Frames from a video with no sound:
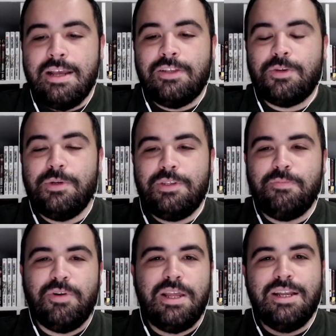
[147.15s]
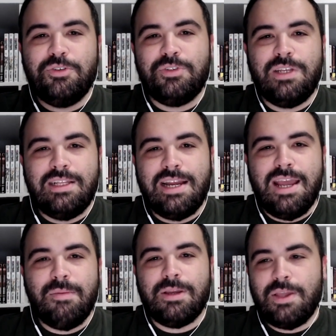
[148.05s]
So it's a pretty interesting
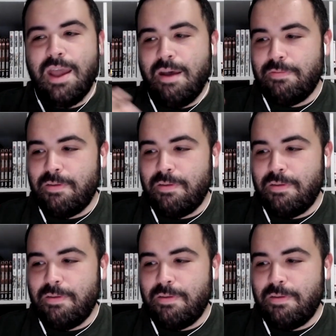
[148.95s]
dynamic. You have a